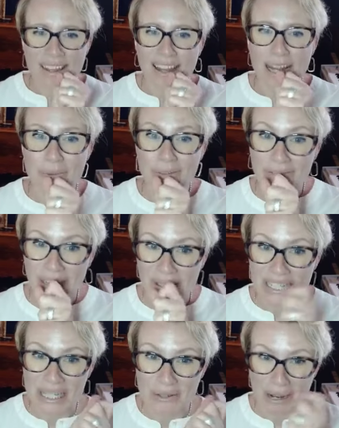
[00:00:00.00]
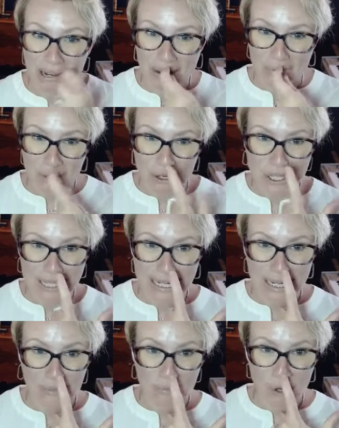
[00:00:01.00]
I'm a very sweary person
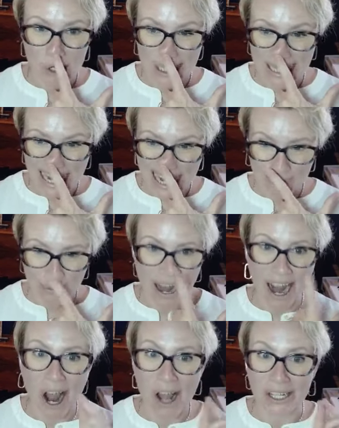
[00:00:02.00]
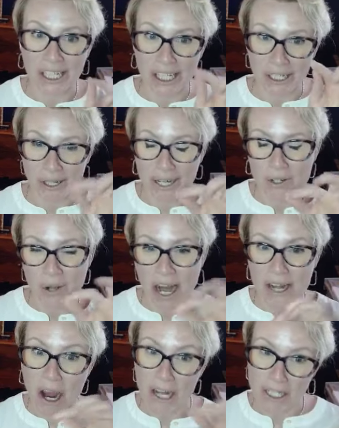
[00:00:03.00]
in person, but on here I try
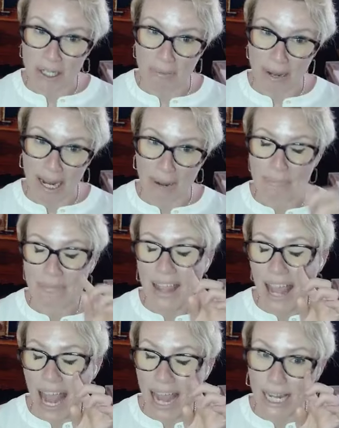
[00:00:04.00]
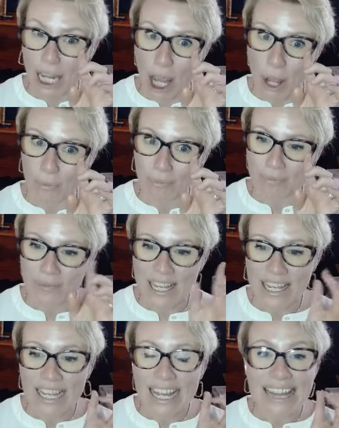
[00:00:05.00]
not to be. Anywho,
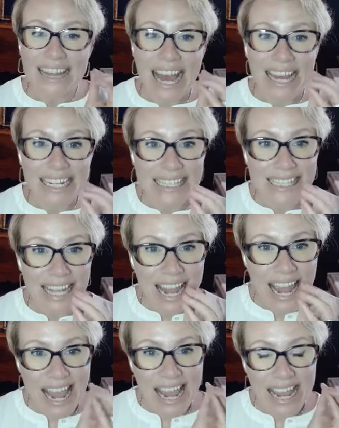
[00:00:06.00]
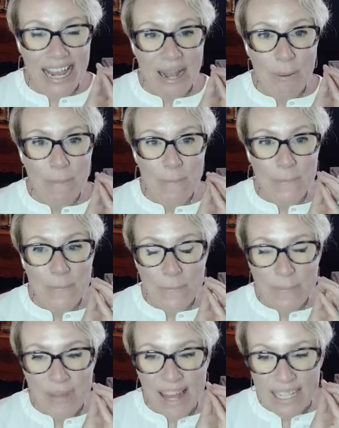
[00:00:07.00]
that
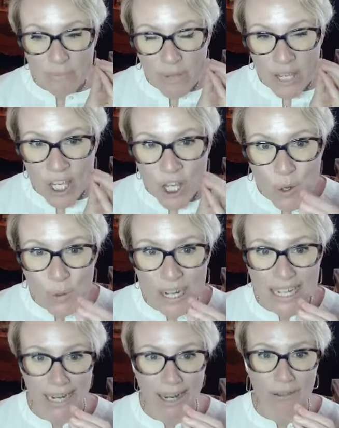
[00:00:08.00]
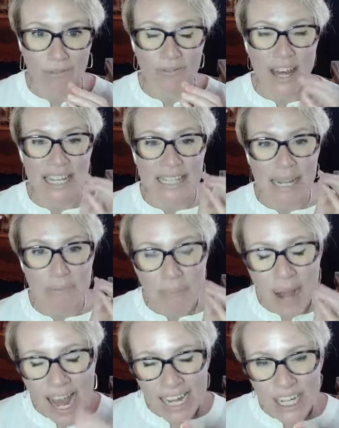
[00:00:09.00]
is punitive. That is a
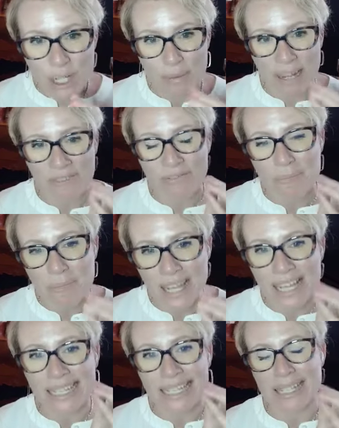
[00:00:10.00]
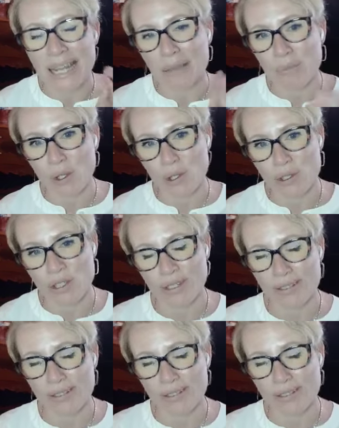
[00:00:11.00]
punishment for being disabled.